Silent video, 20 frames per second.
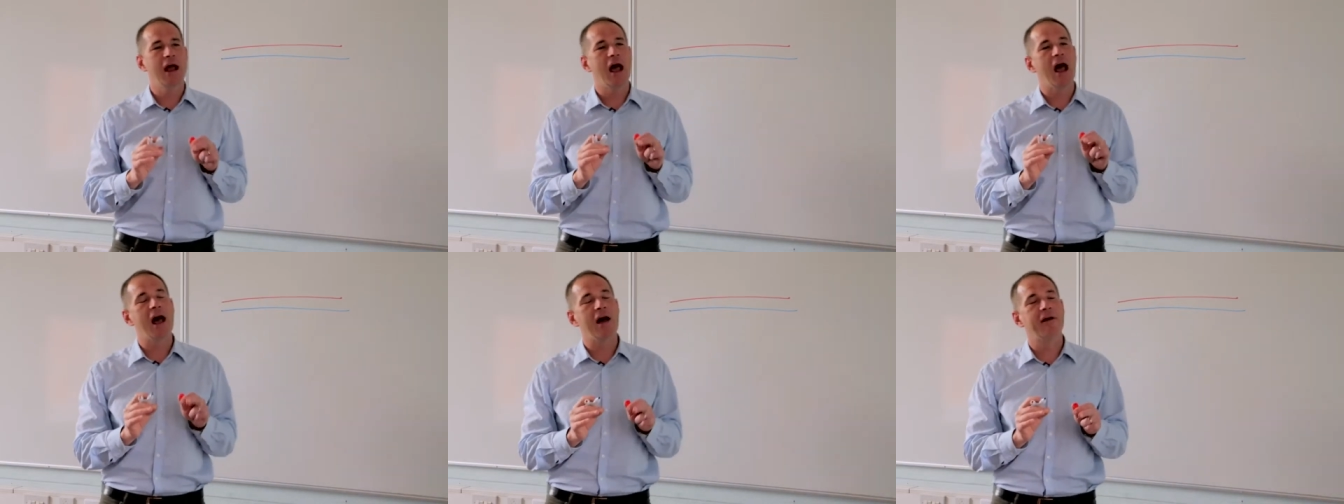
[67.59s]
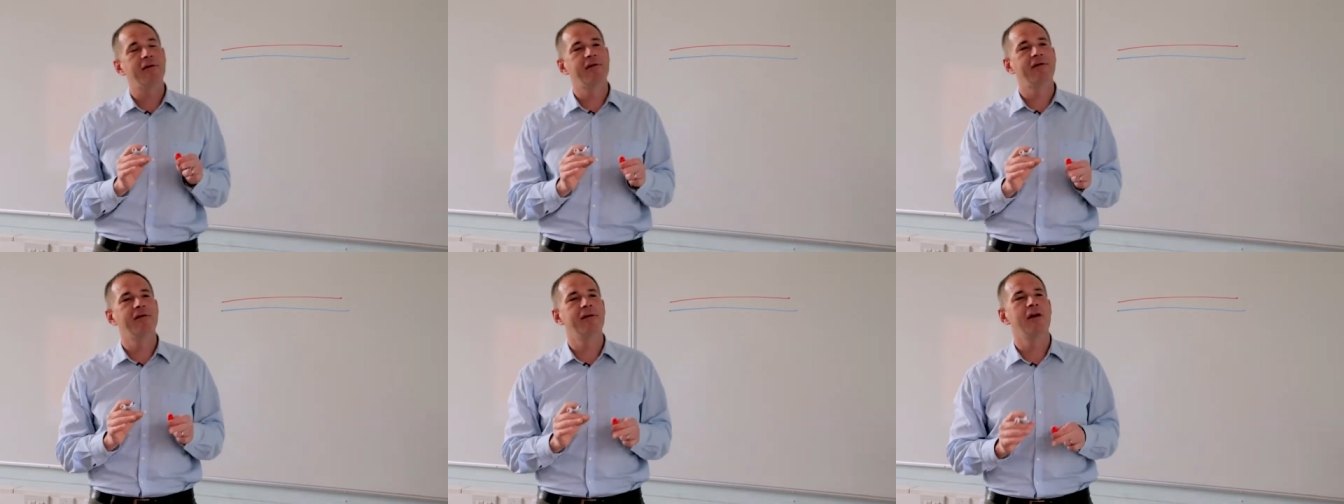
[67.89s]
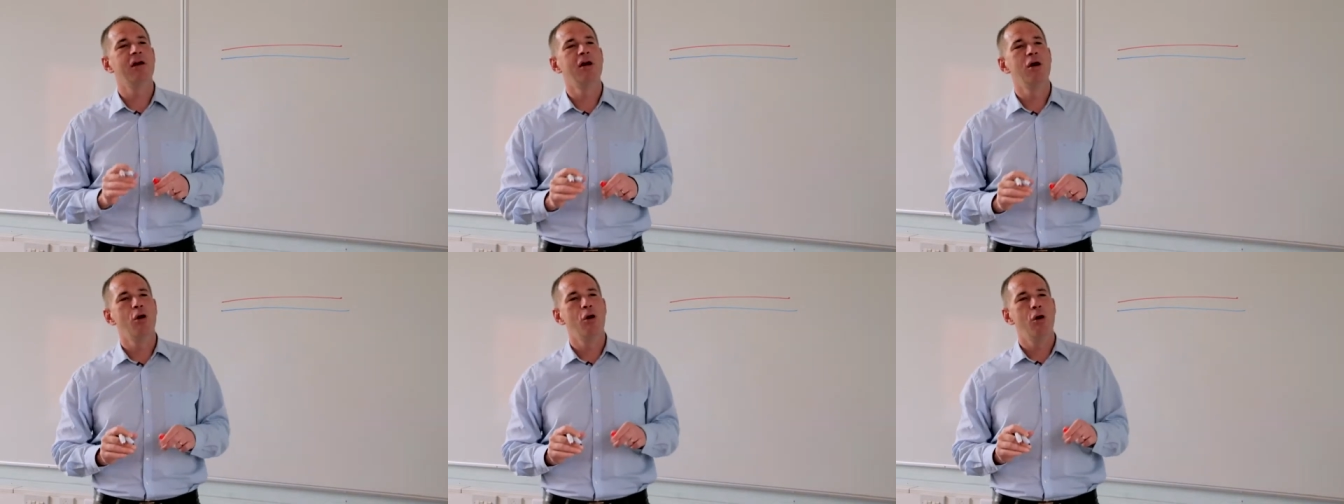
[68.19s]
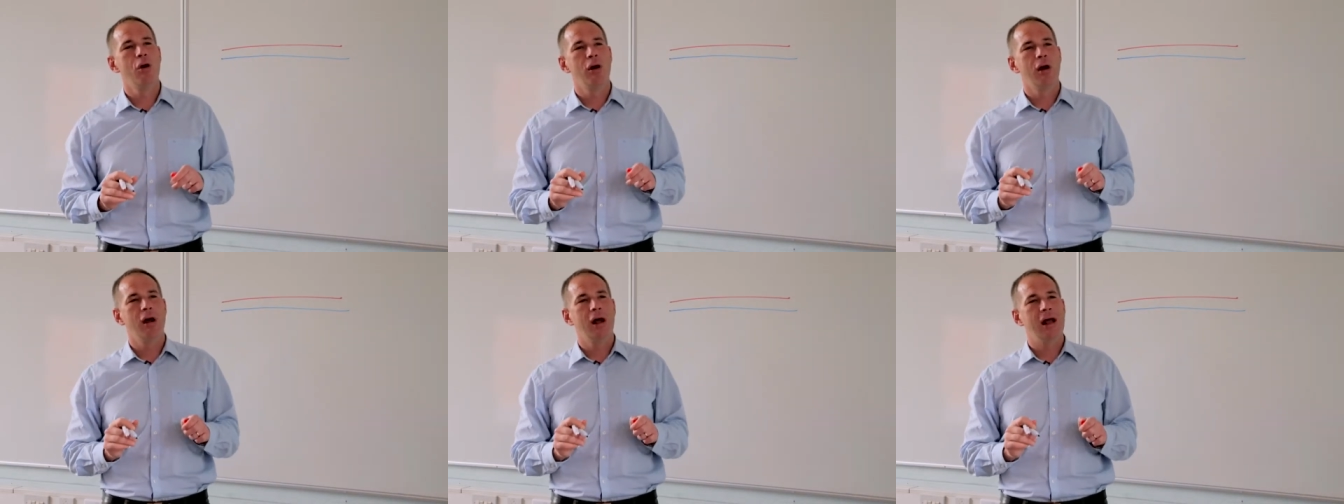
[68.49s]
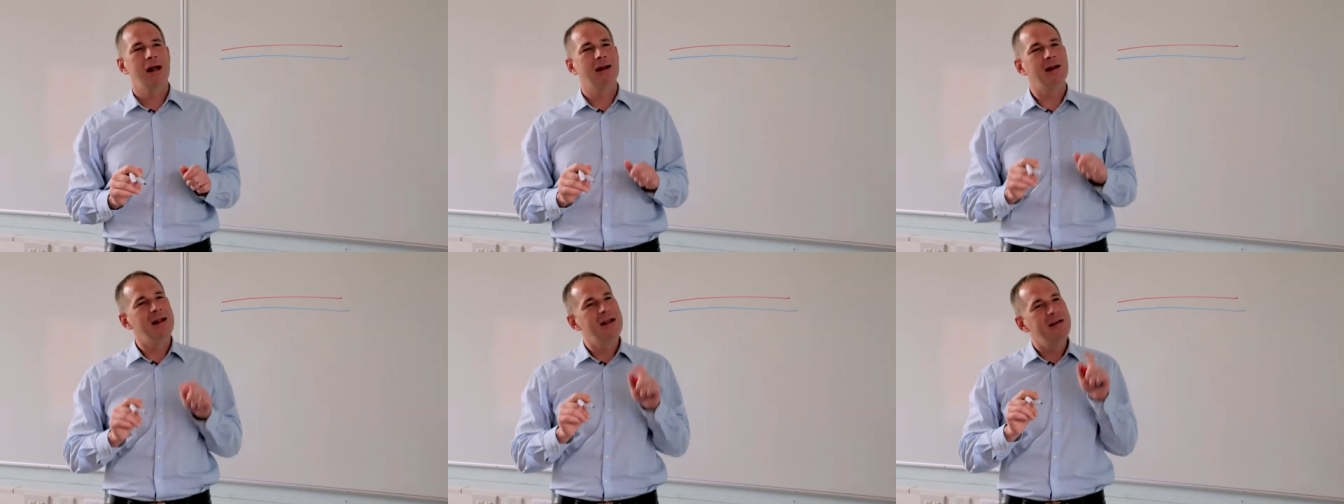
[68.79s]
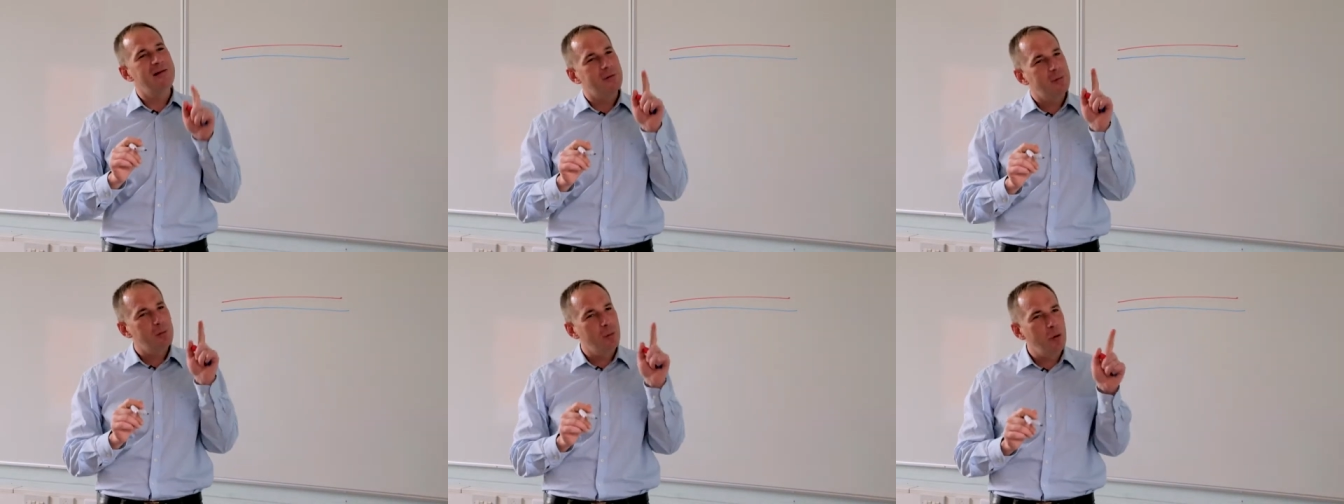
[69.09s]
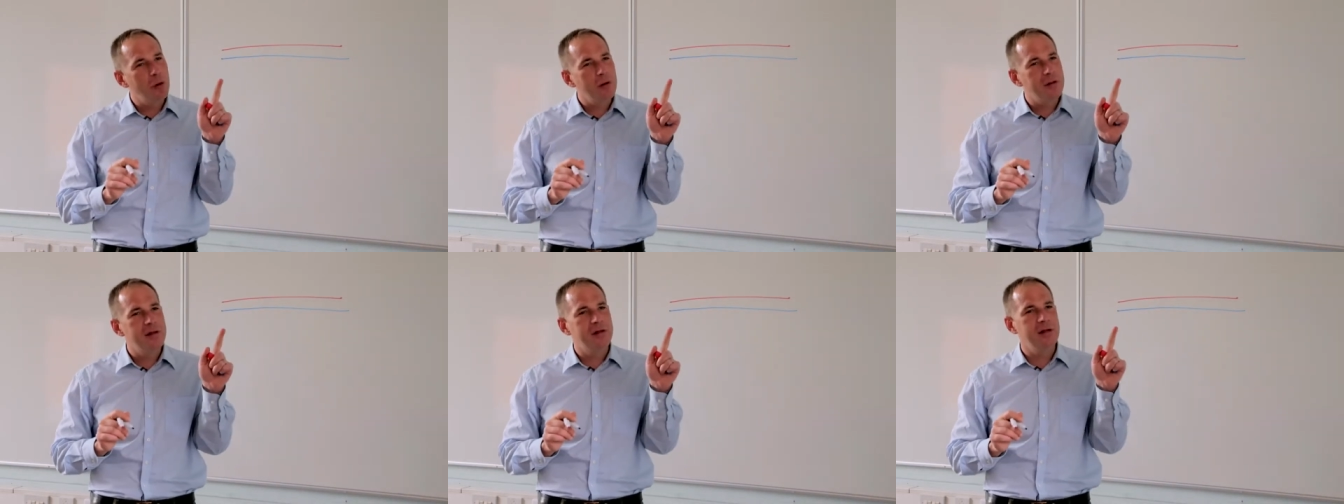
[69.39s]
have at least
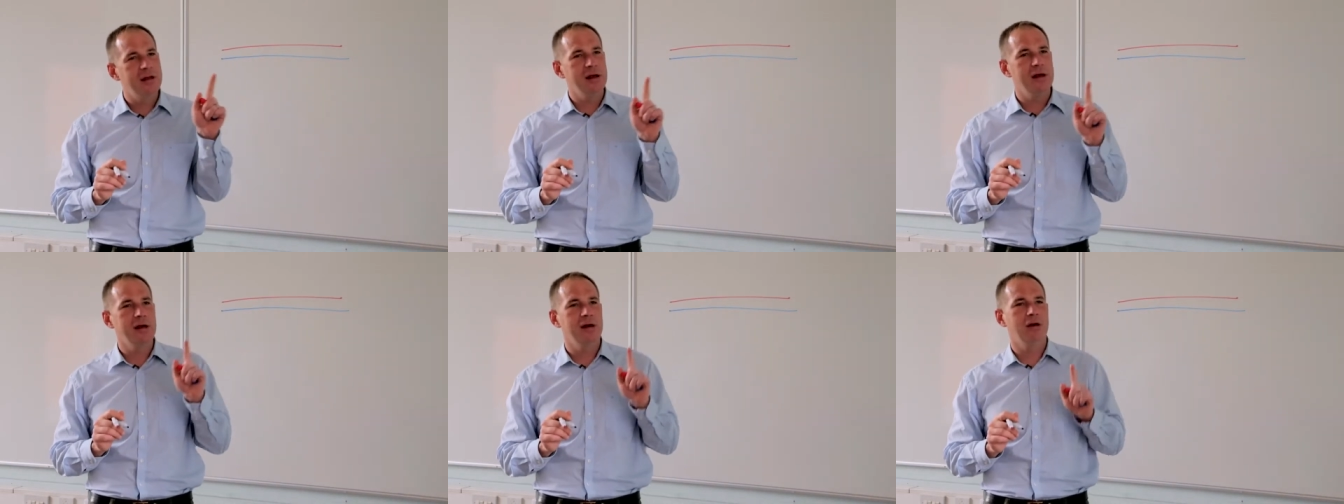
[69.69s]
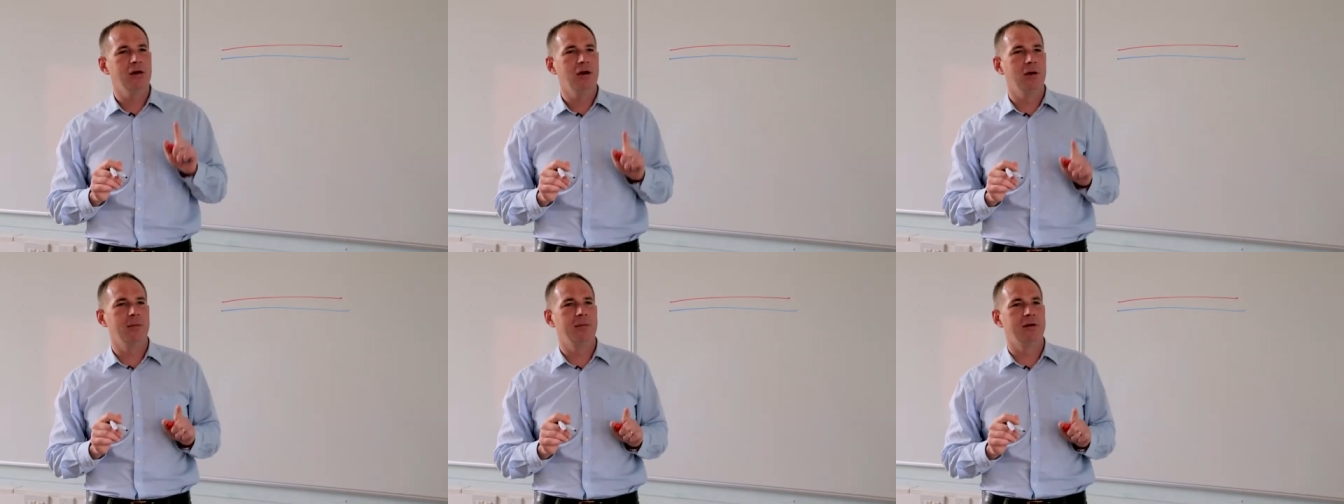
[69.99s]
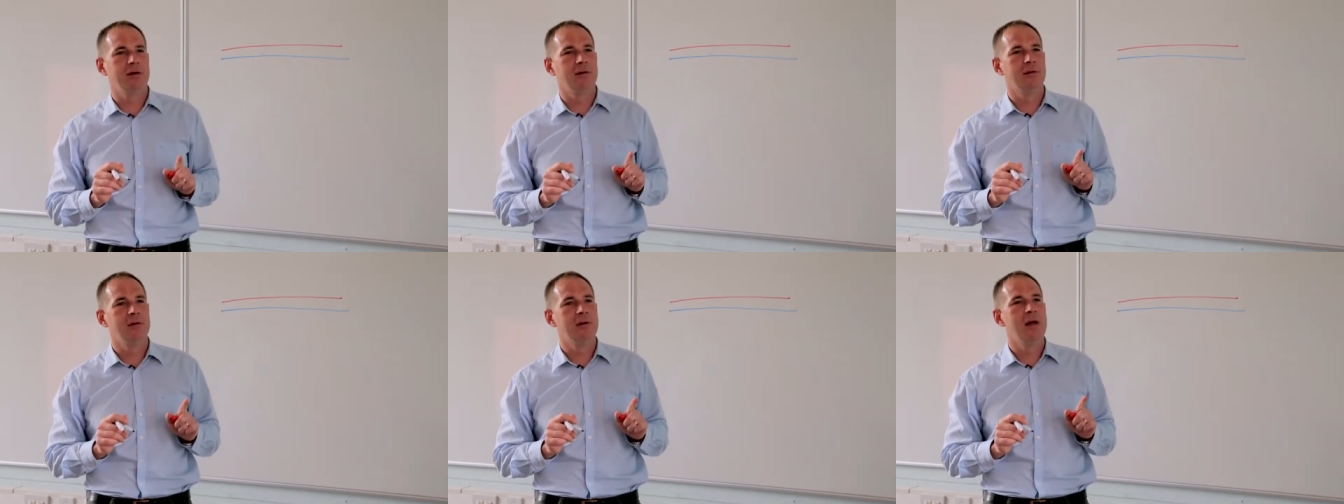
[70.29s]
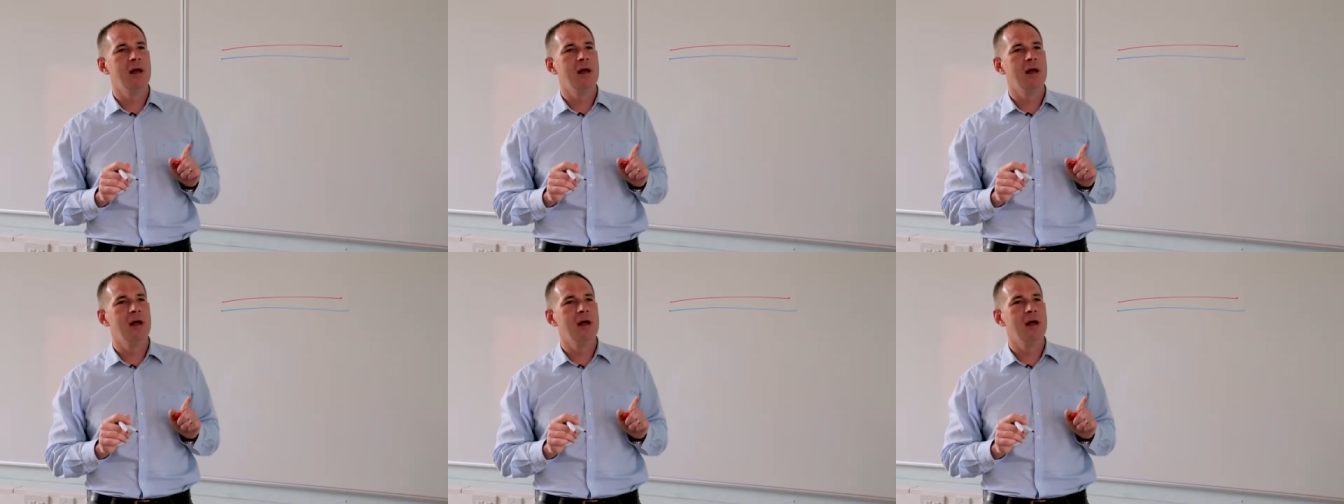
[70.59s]
one thing in common.